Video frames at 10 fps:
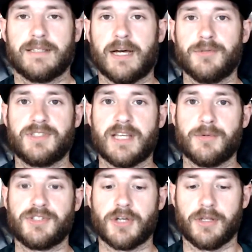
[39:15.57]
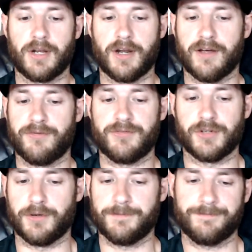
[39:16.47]
that was solid enough.
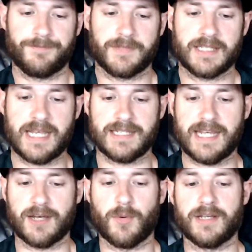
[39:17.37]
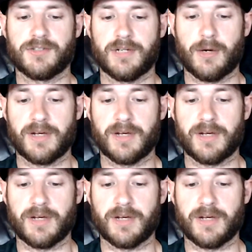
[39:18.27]
So take away. So now we